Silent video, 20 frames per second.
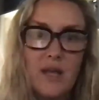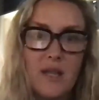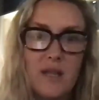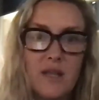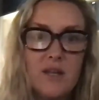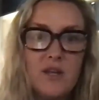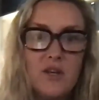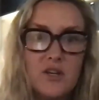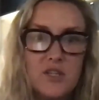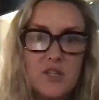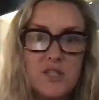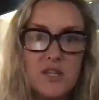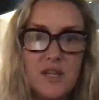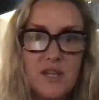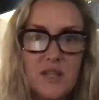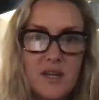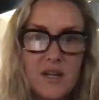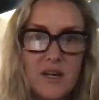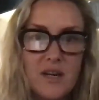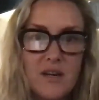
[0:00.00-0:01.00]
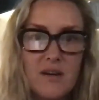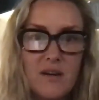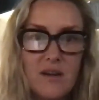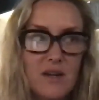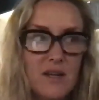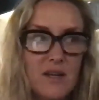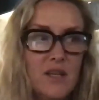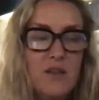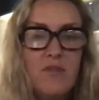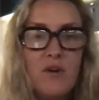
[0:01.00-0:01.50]
And then you're sitting there,
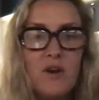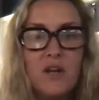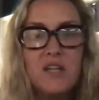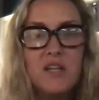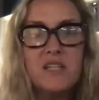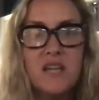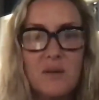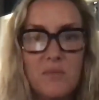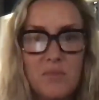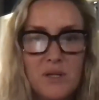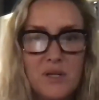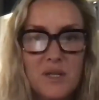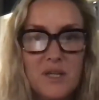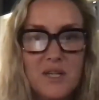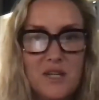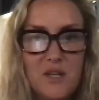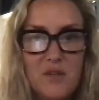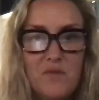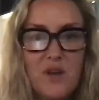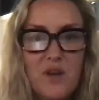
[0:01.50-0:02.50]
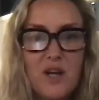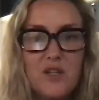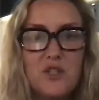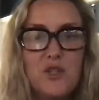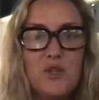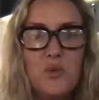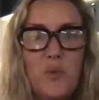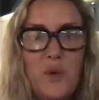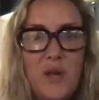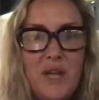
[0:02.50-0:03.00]
you've already templated, you've got
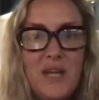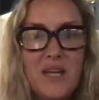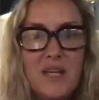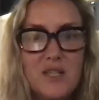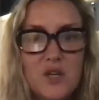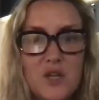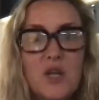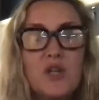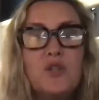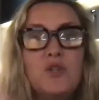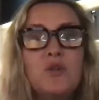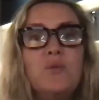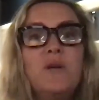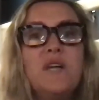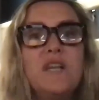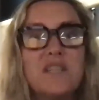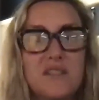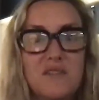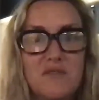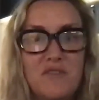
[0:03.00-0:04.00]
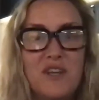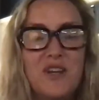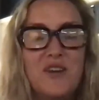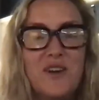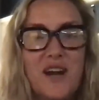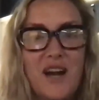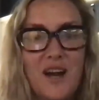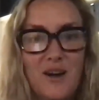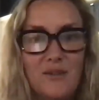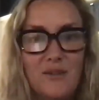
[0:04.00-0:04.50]
2 weeks. You got 2 weeks to figure
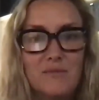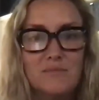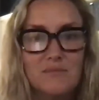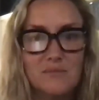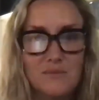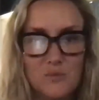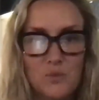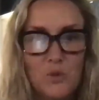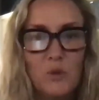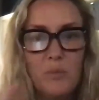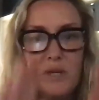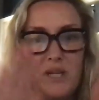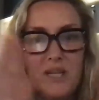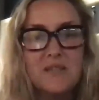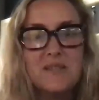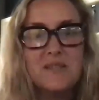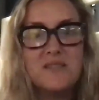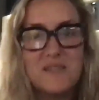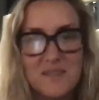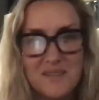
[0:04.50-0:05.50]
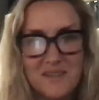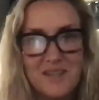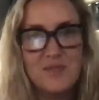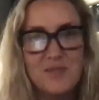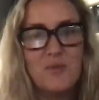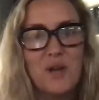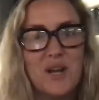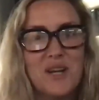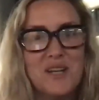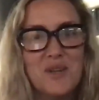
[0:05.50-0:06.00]
out world peace, is
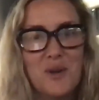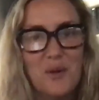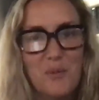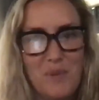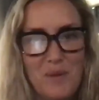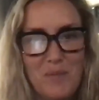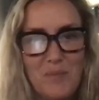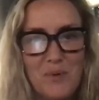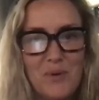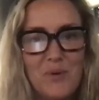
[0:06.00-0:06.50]
what I tell people.